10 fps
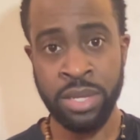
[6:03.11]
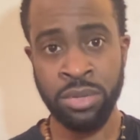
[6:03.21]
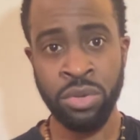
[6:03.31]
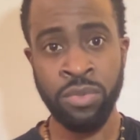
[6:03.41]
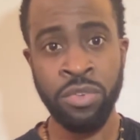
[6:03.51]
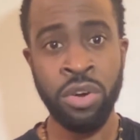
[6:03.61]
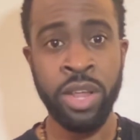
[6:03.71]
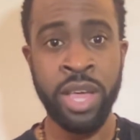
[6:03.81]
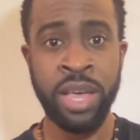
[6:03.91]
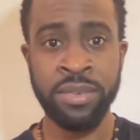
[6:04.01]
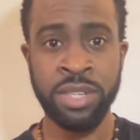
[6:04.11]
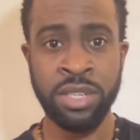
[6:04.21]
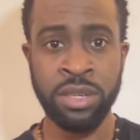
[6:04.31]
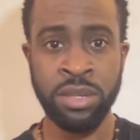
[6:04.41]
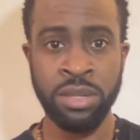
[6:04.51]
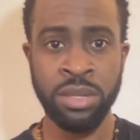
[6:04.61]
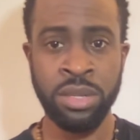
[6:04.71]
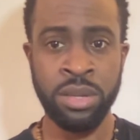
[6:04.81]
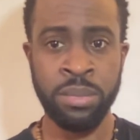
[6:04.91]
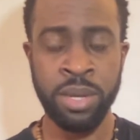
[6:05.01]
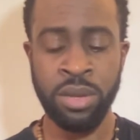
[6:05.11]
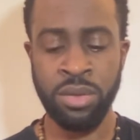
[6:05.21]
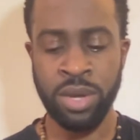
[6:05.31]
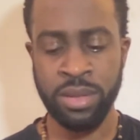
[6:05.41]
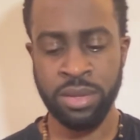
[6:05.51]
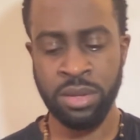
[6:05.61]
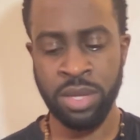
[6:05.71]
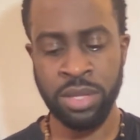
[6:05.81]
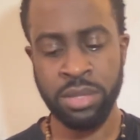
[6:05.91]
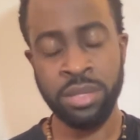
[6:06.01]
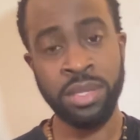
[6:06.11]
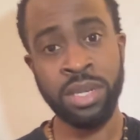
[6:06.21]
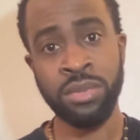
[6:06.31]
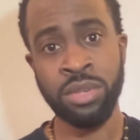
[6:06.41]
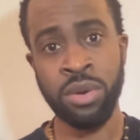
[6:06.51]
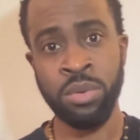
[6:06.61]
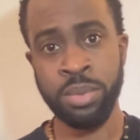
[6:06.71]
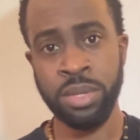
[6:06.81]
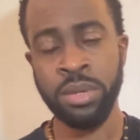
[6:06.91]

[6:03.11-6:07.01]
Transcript: So if you already have shares in the beta, you have to hit the sell to open.